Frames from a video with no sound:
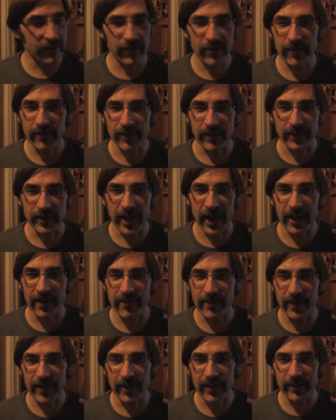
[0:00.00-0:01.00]
just a
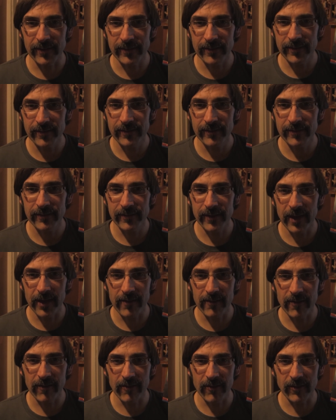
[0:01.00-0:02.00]
nasty,
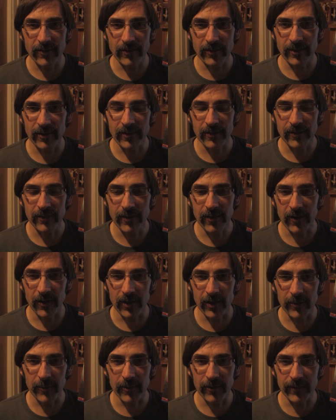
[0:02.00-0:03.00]
tasteless little
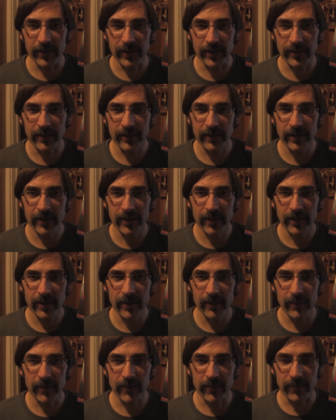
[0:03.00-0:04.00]
horror movie
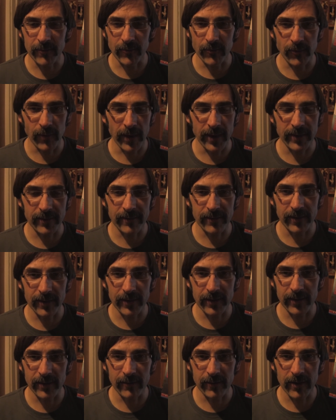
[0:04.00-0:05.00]
with some great
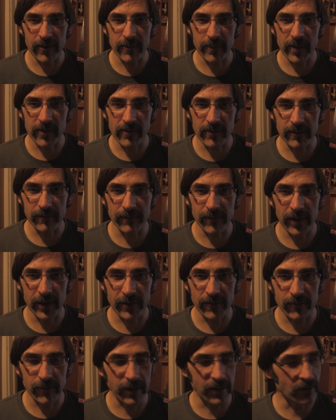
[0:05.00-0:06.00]
great special
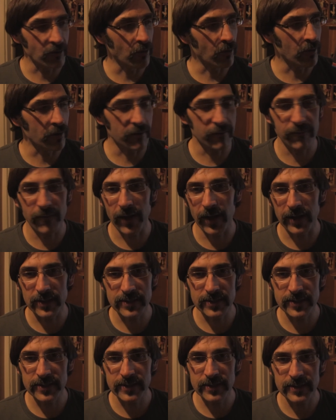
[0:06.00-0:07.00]
effects, great gore
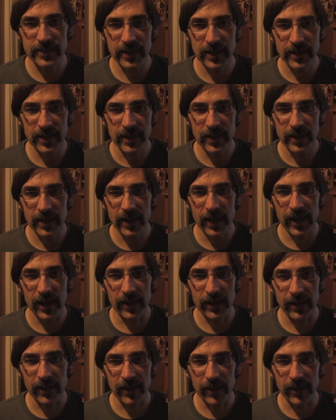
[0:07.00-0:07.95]
effects, and